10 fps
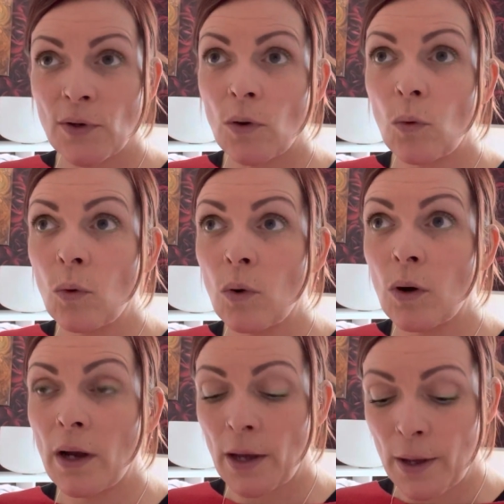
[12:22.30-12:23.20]

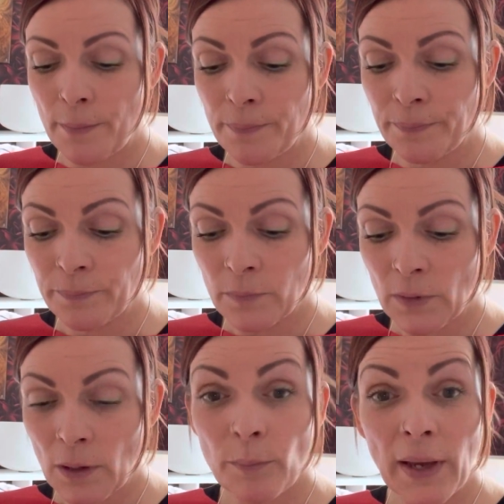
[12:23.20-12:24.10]
or
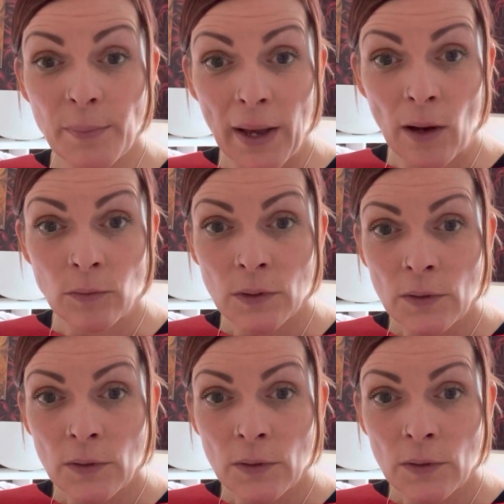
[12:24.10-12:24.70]
PayPal.